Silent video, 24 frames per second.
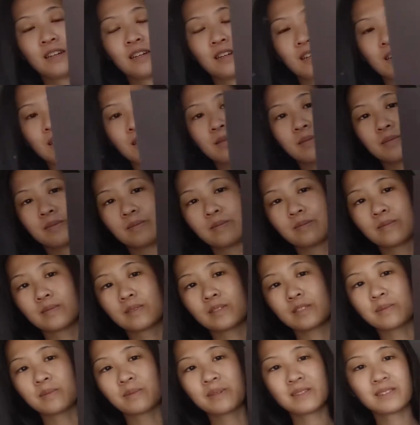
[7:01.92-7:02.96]

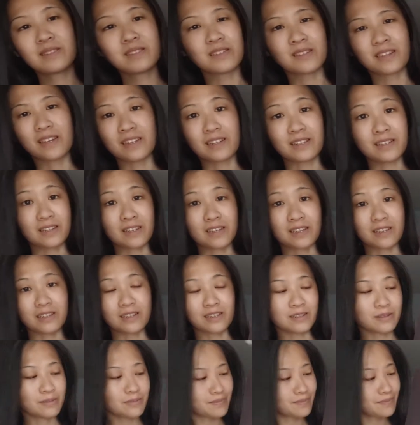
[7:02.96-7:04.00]
It's basically kind of like
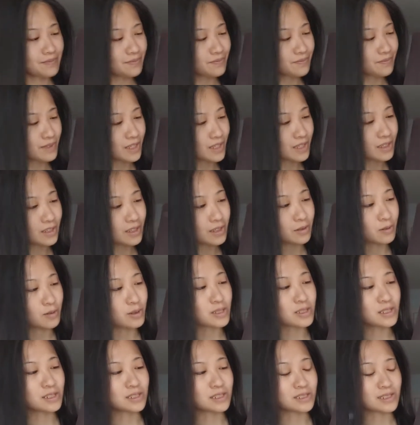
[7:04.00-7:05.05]
a, I think it
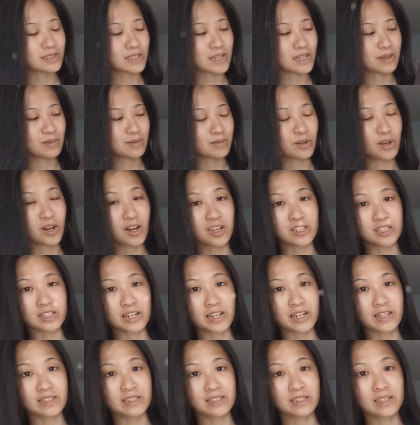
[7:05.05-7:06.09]
was a design
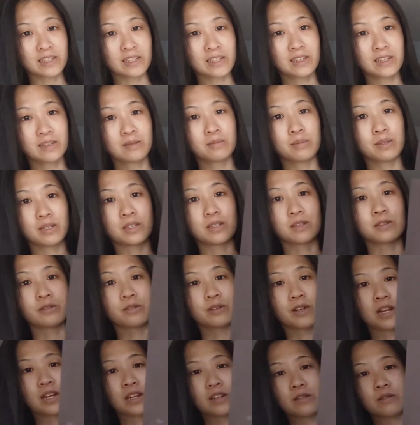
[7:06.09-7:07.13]
project, being
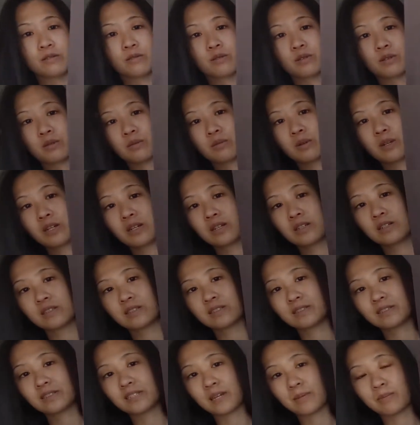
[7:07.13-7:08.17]
creative with
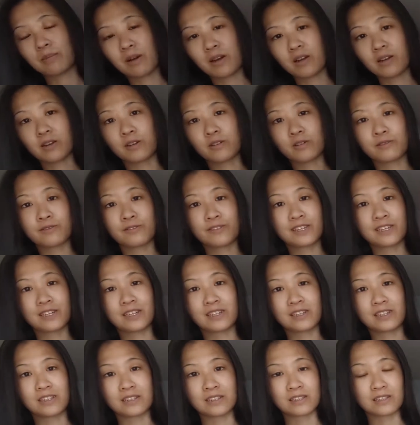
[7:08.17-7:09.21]
words and
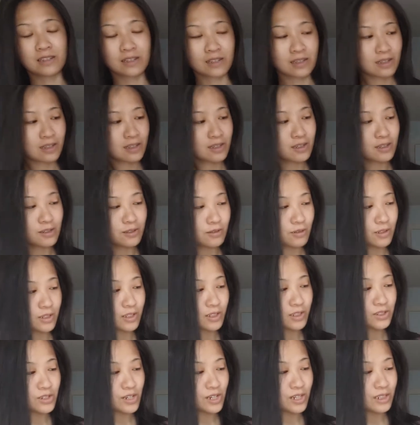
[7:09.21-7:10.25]
typography and
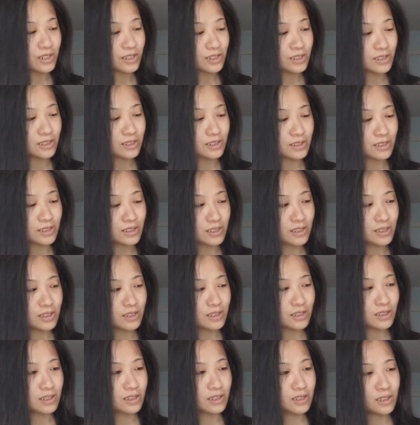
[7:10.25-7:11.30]
really trying to
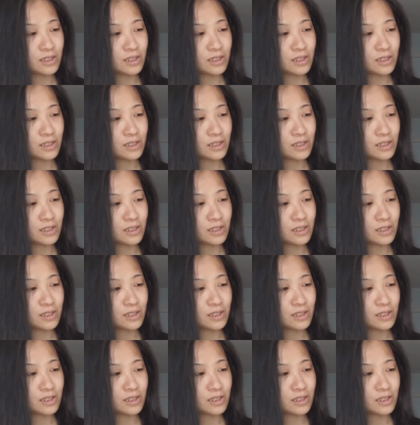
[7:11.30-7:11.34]
see